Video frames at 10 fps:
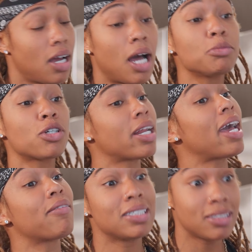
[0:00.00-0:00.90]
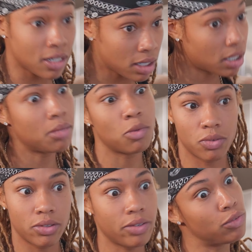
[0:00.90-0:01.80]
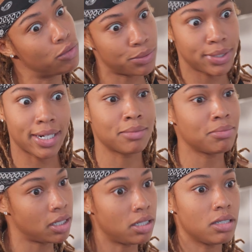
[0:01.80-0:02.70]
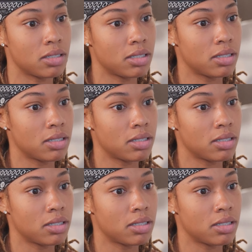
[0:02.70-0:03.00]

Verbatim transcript: I'm trying to have a team come over if you know what I mean.